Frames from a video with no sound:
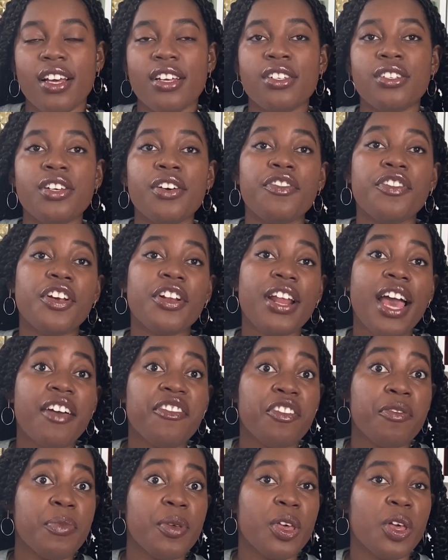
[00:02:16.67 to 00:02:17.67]
So if you're
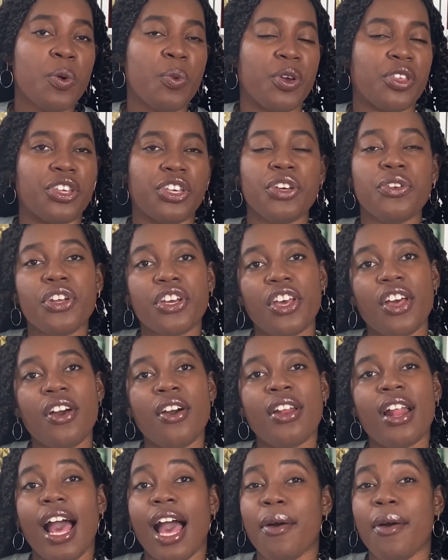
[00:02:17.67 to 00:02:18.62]
not familiar with Unicode,